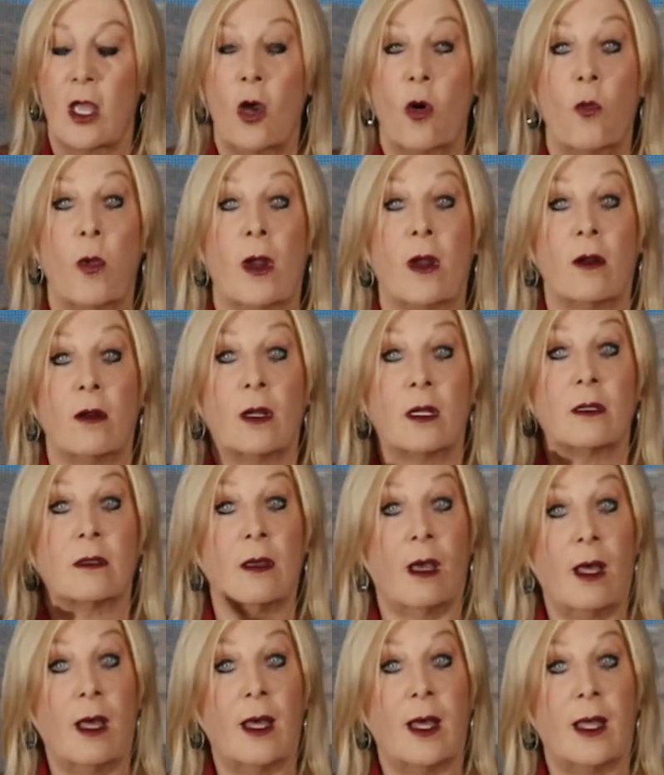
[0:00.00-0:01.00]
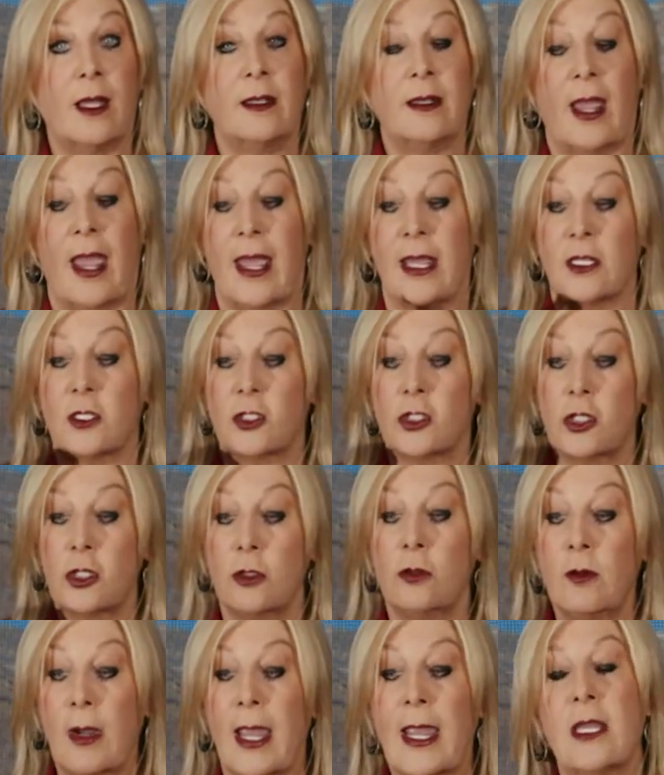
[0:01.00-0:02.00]
where God and
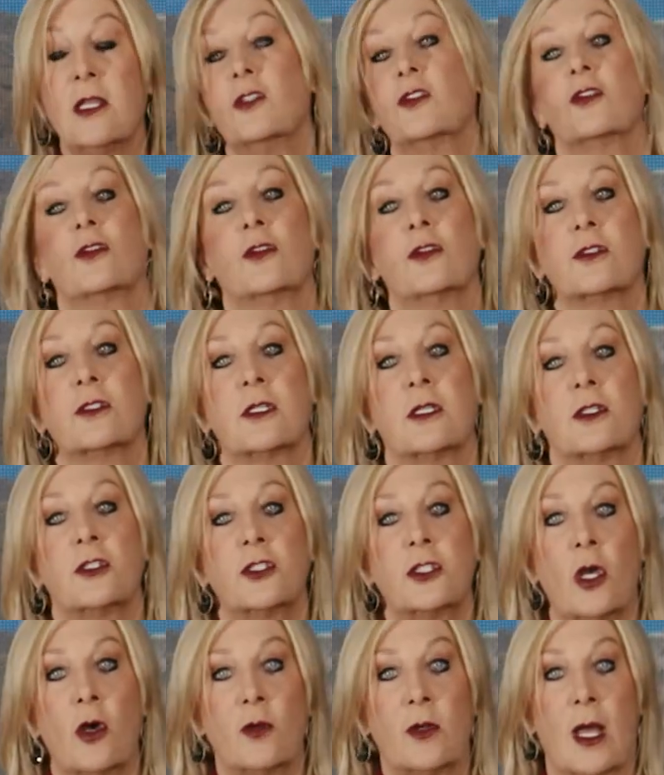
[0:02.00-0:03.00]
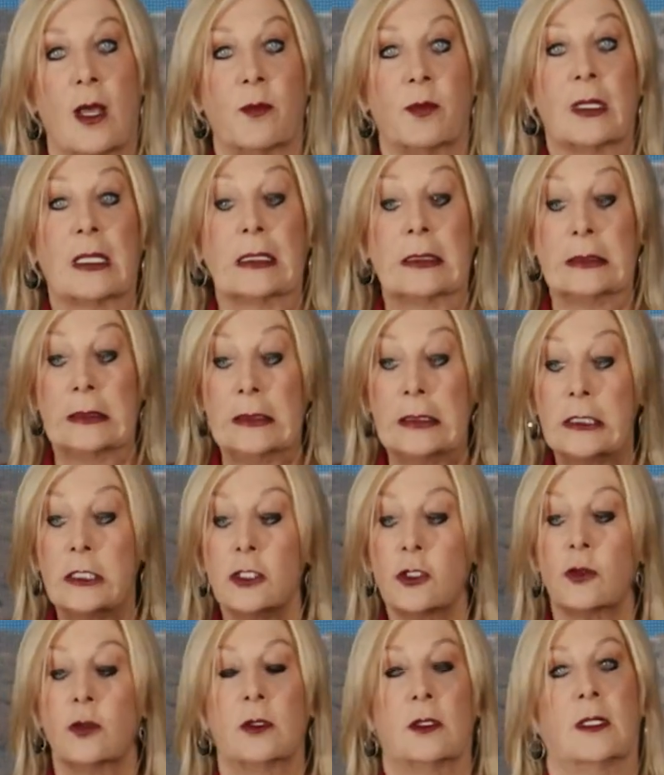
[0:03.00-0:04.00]
two angels showed up
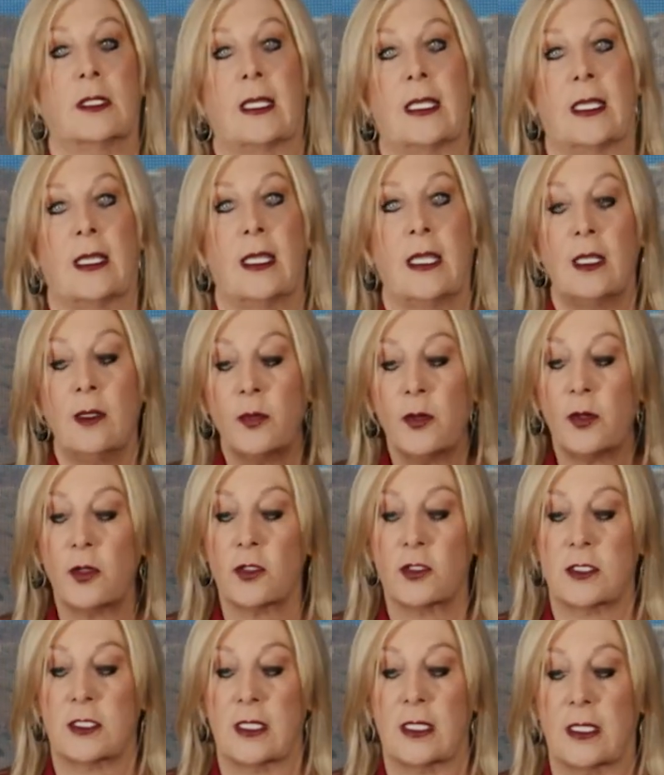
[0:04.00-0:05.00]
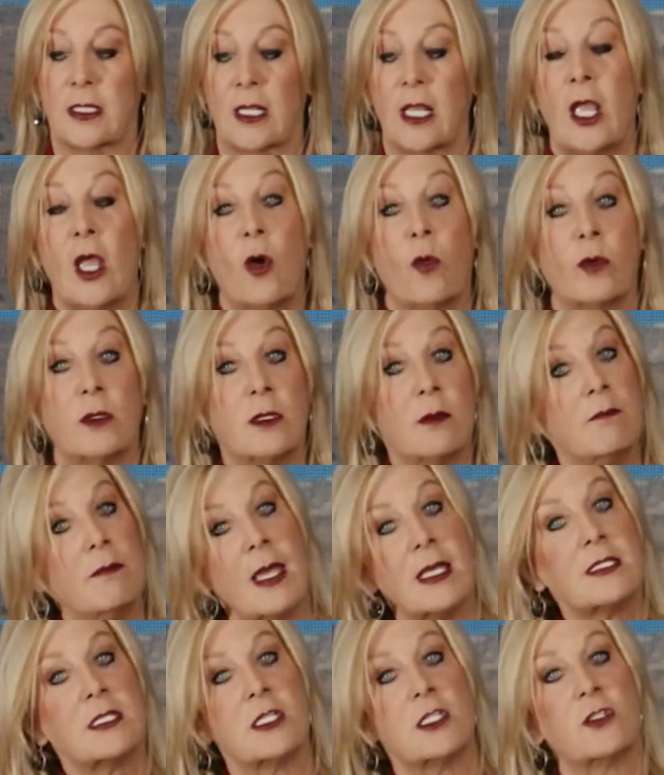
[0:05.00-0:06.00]
literally in person with a
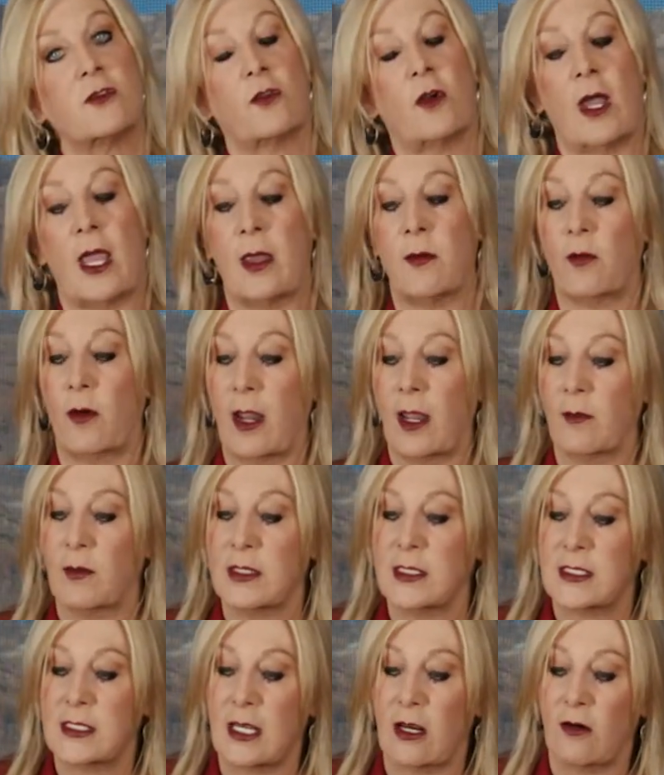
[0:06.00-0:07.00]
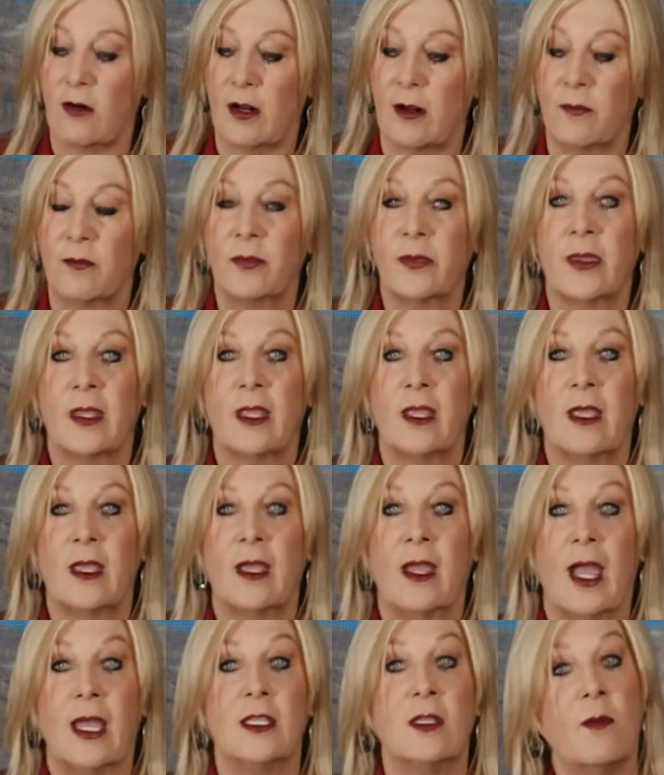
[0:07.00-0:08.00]
message for Abraham and Sarah.
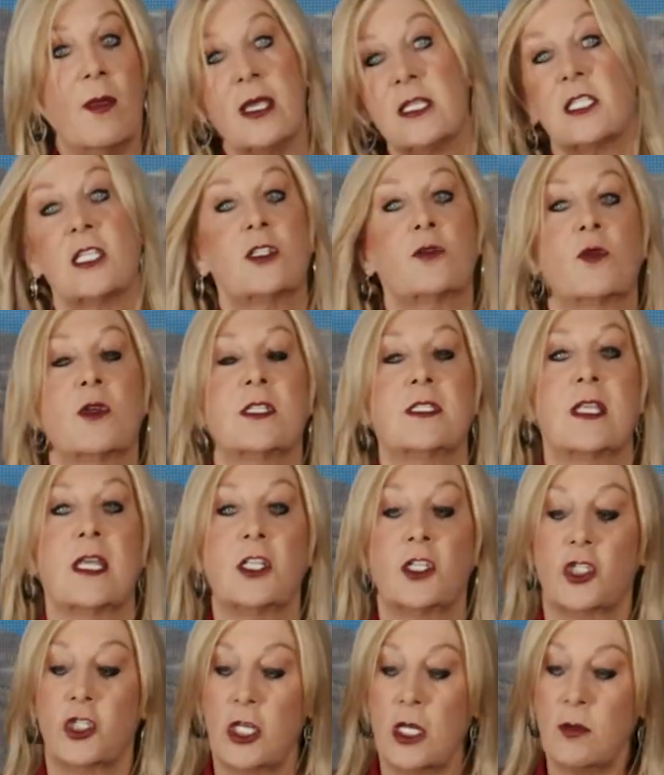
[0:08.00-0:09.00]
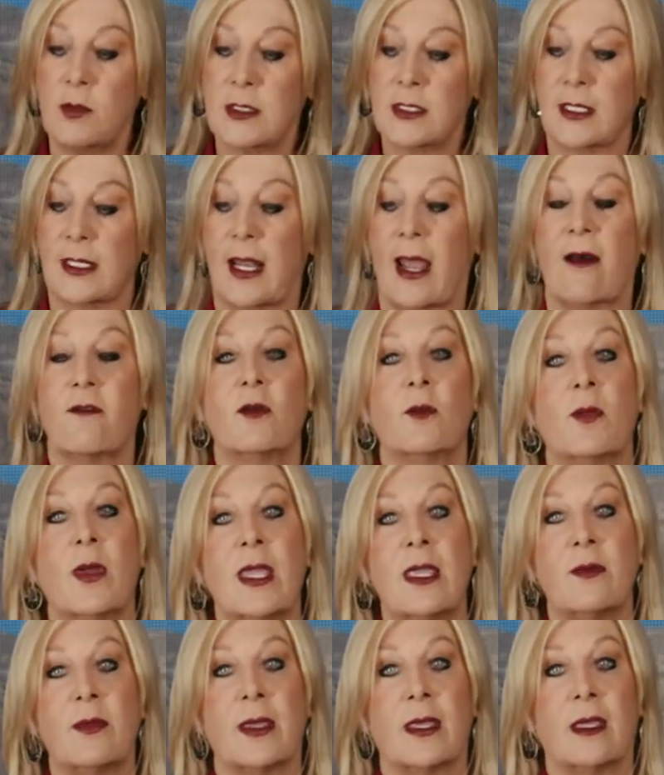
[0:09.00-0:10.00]
And the message was that she was going to have a
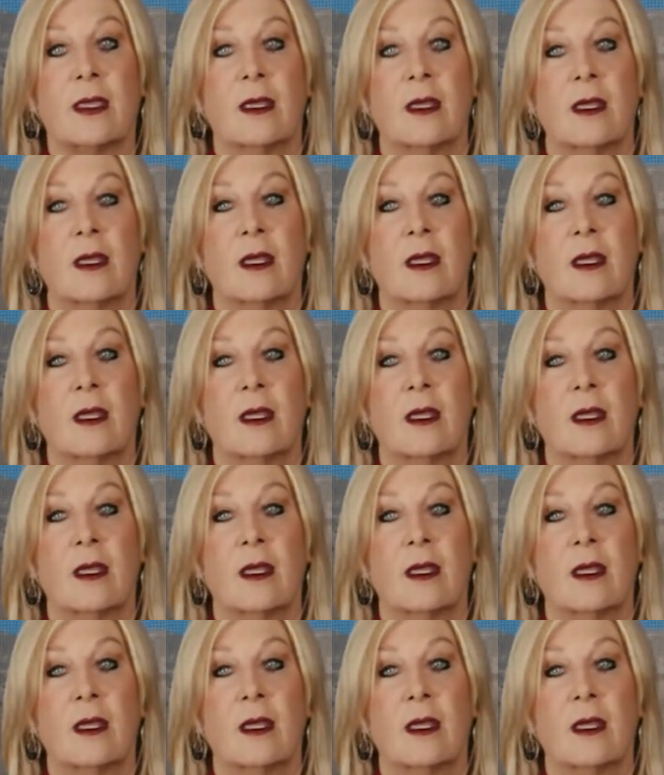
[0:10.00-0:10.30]
baby.